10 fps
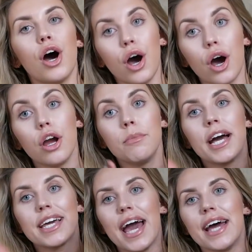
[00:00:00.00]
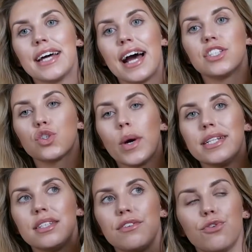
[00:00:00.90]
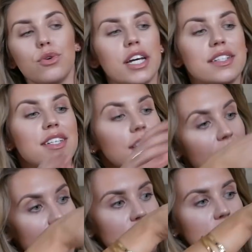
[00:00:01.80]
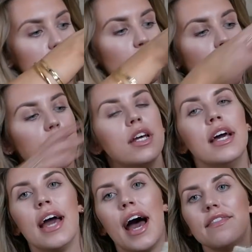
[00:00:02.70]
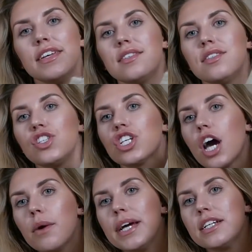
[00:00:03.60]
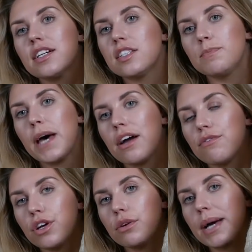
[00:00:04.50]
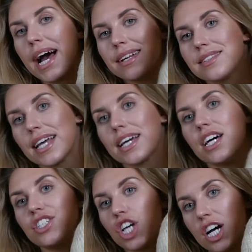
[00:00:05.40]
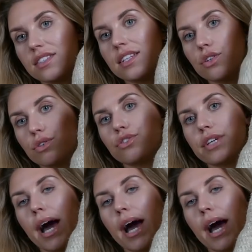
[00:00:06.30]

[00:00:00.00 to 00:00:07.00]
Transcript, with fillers: Home, again at 24 99 this one. And this is to go in our spare room as like a dirty laundry